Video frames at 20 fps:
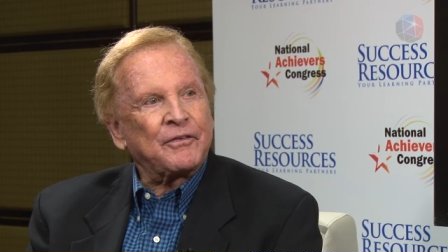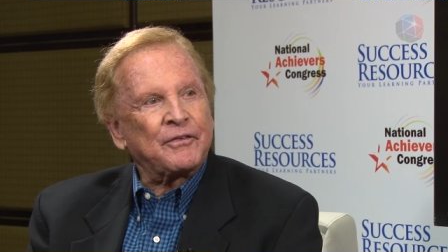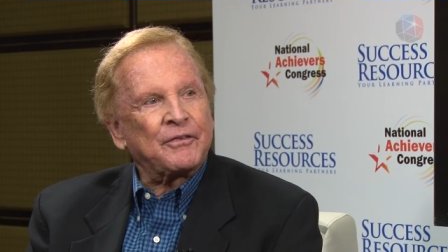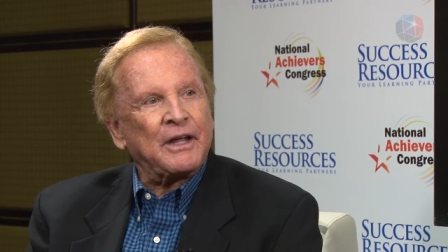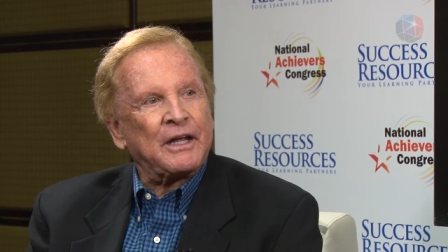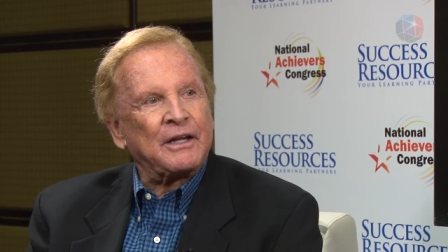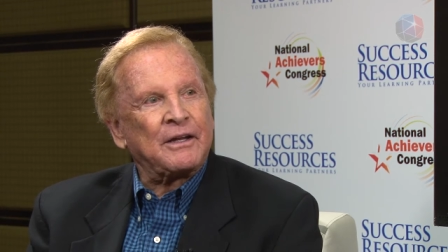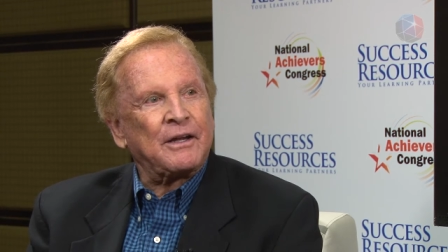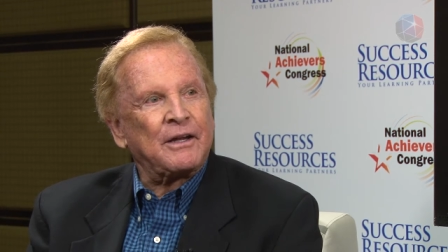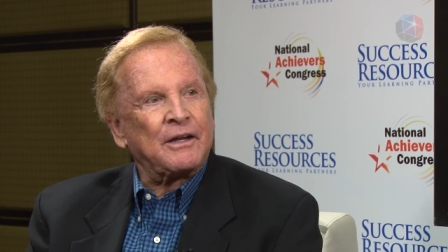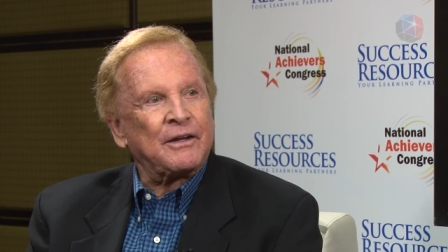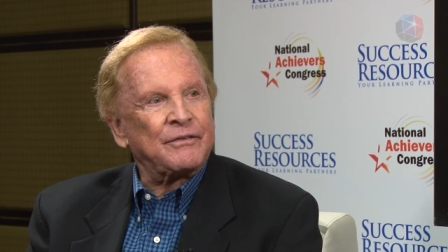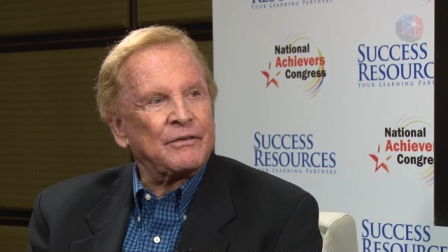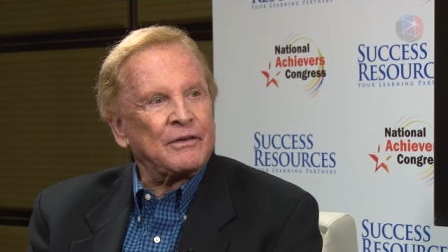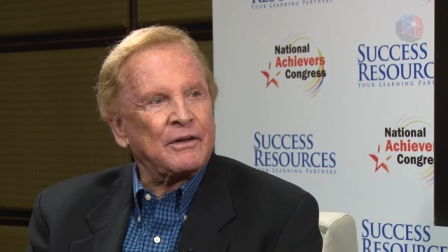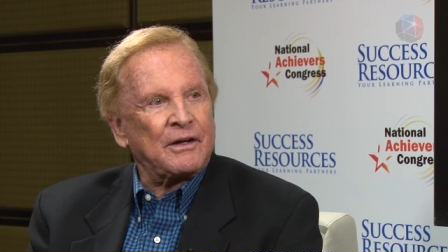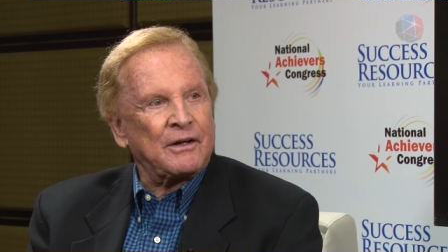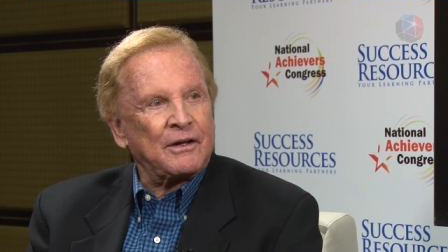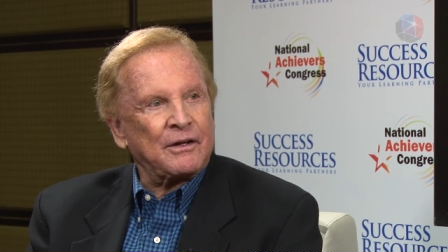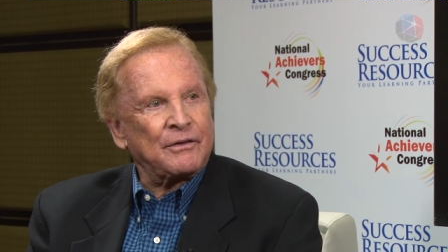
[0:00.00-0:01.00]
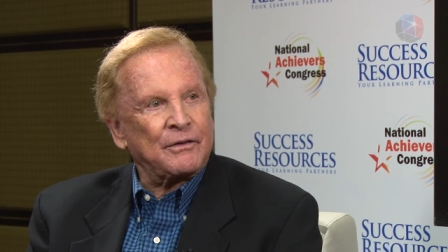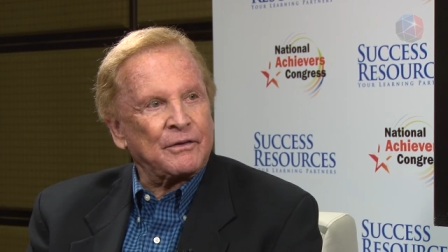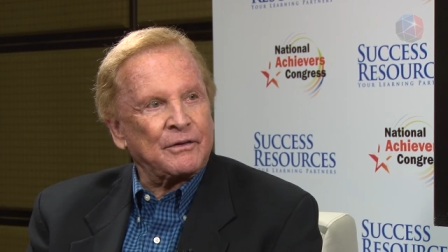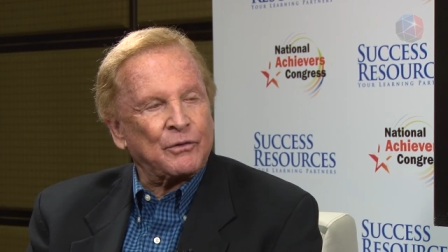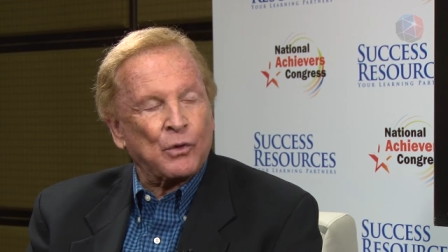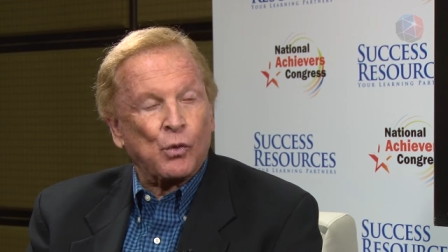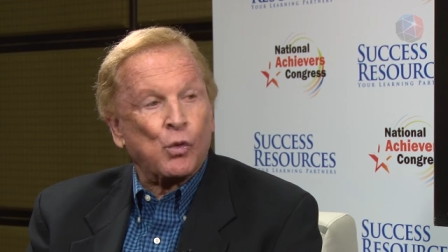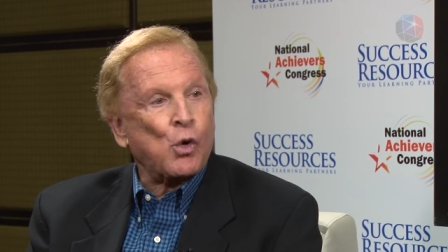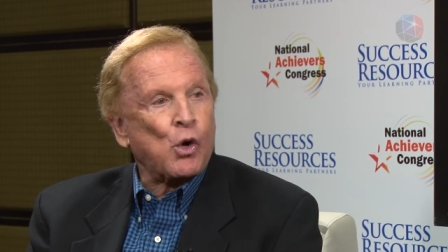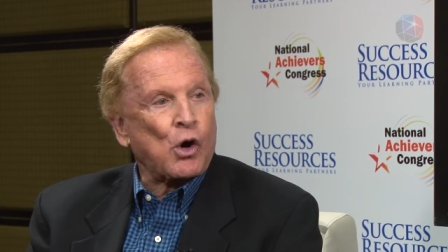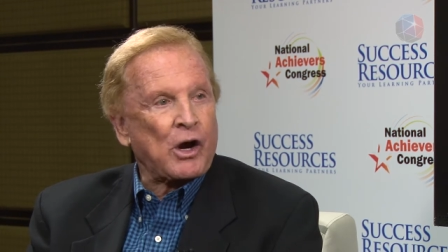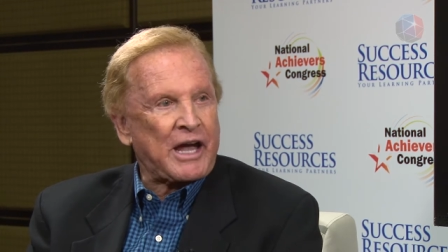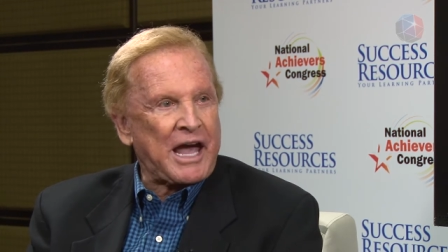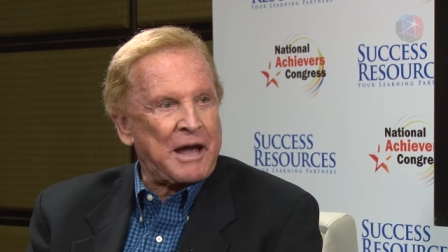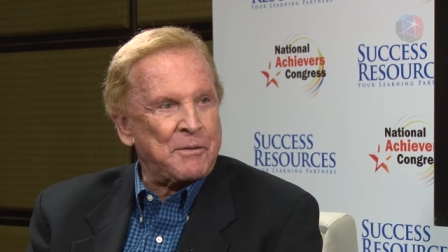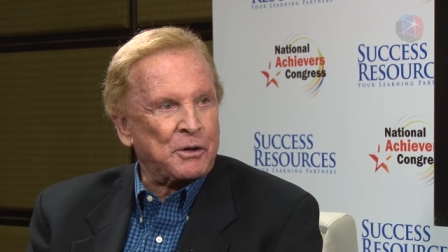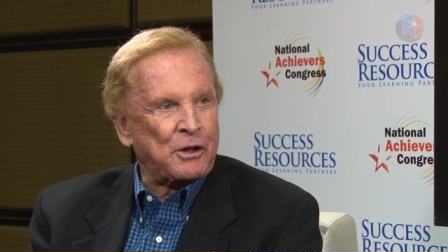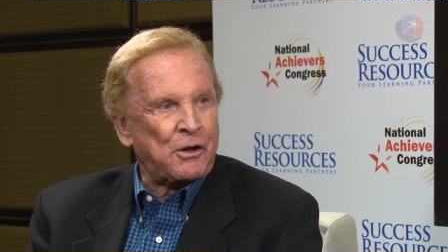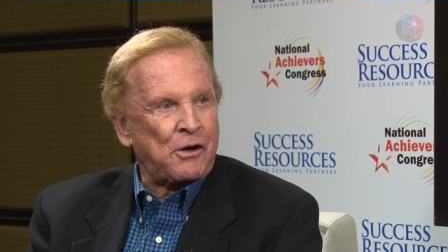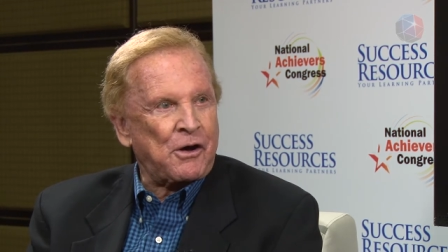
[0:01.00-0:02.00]
Then uh, the war
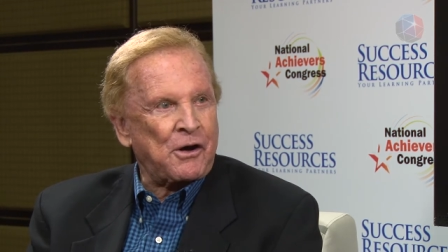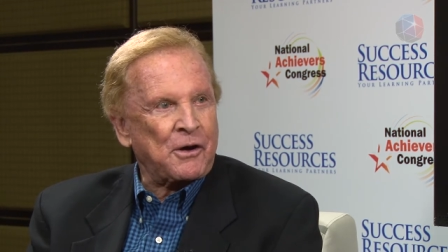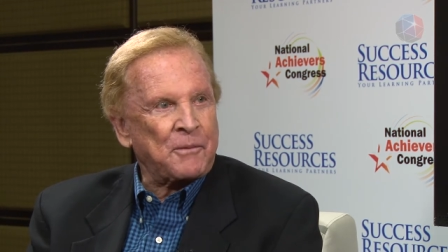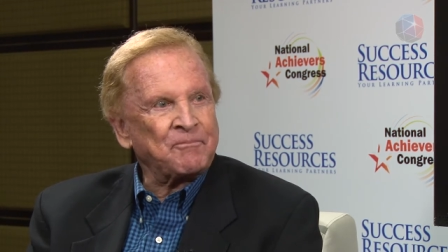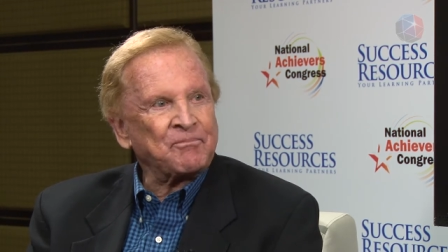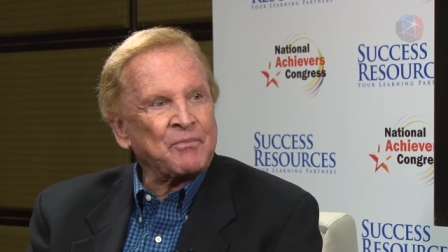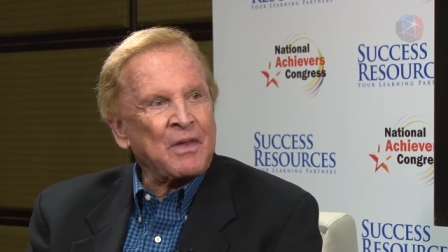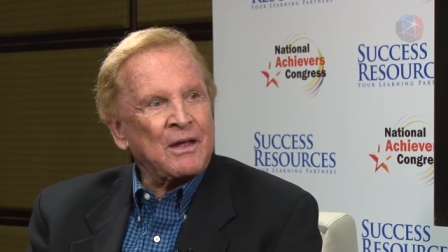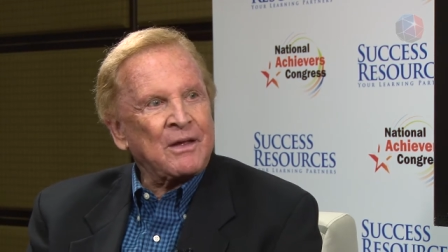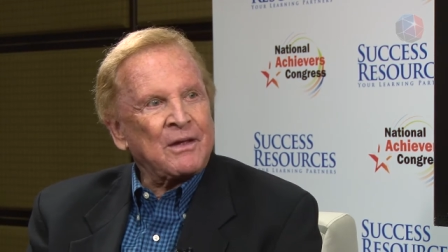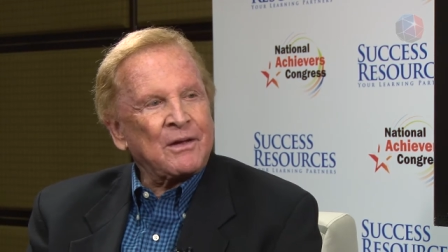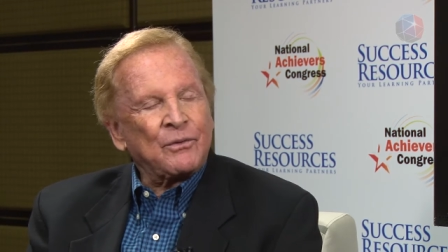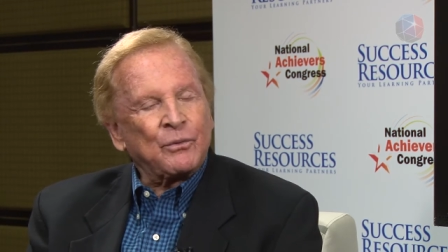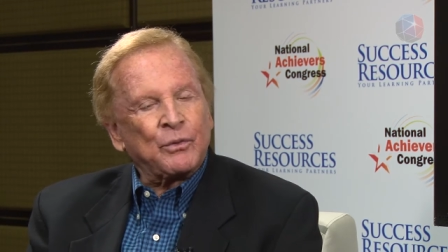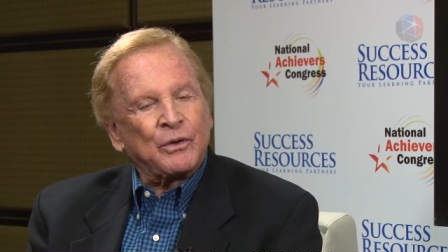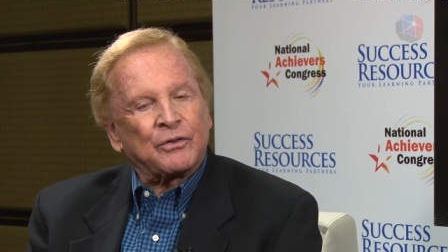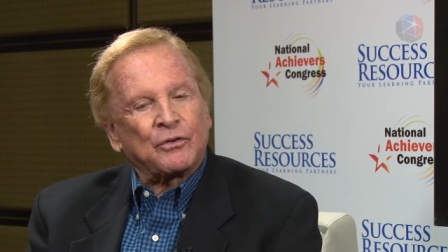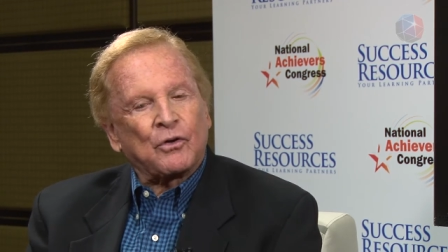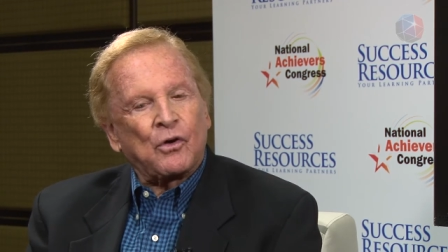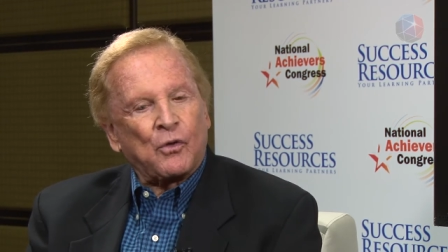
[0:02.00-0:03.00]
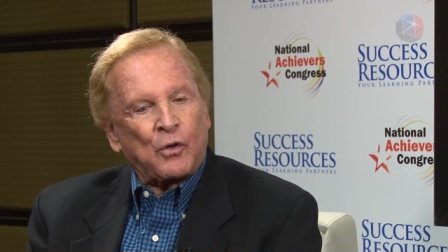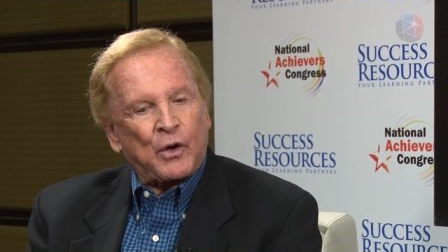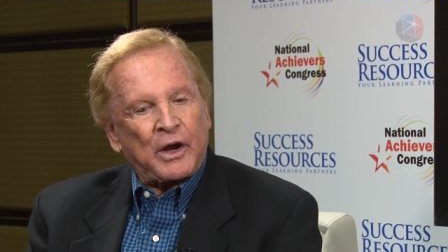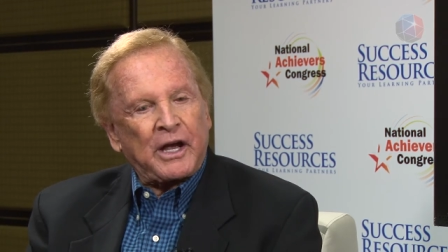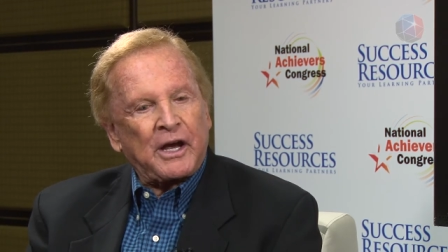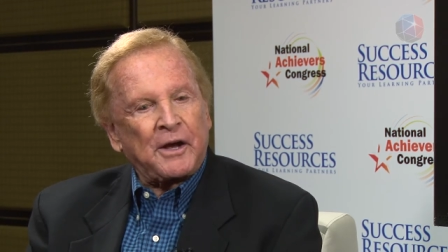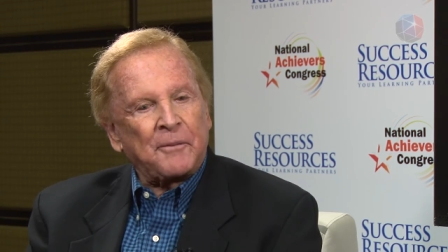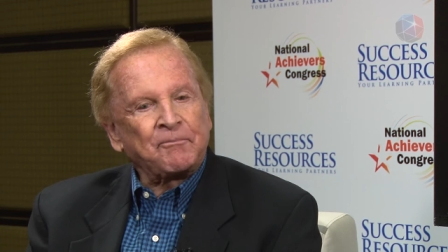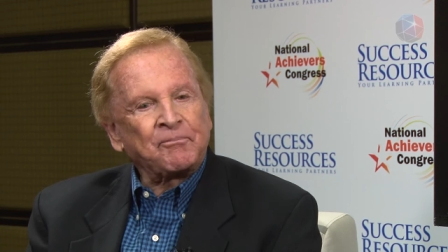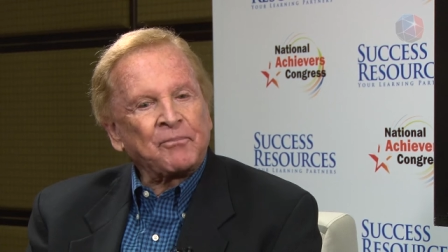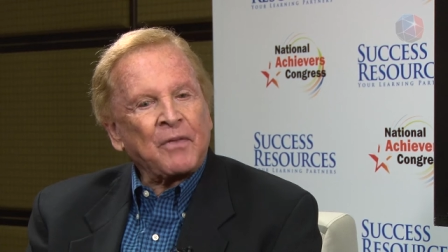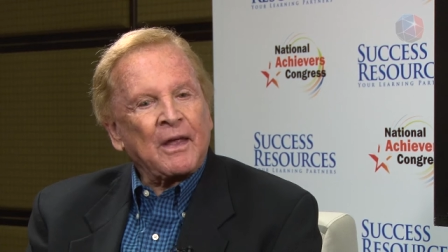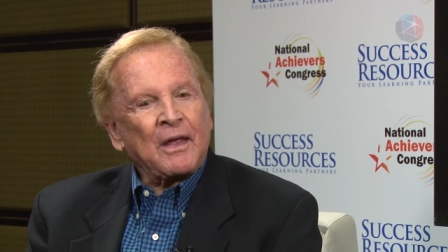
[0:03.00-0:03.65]
came along with Korea.